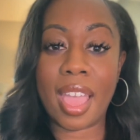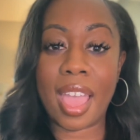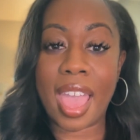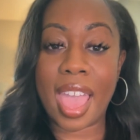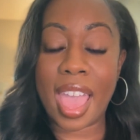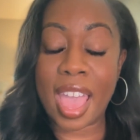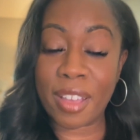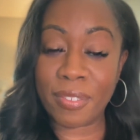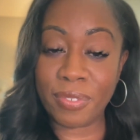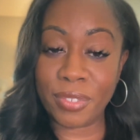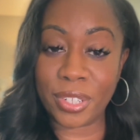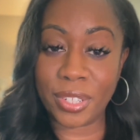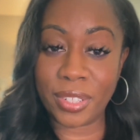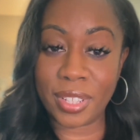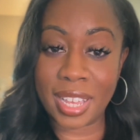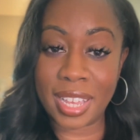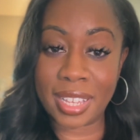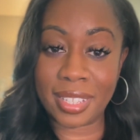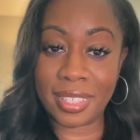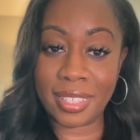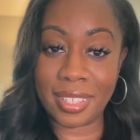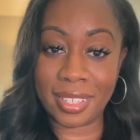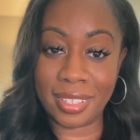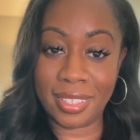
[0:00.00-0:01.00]
After
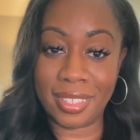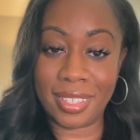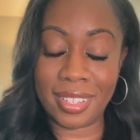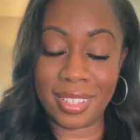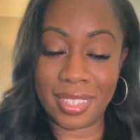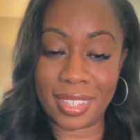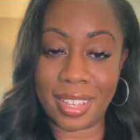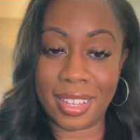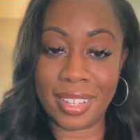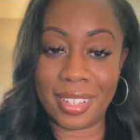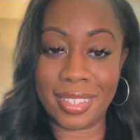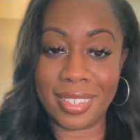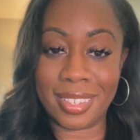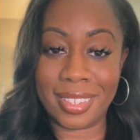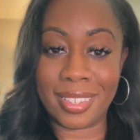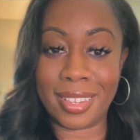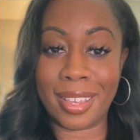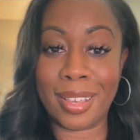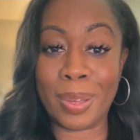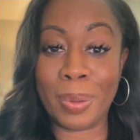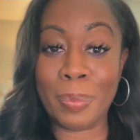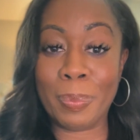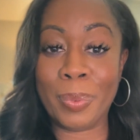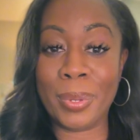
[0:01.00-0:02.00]
that 60 seconds is
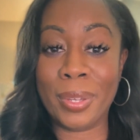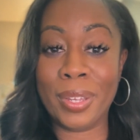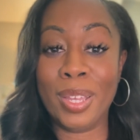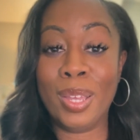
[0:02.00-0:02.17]
up,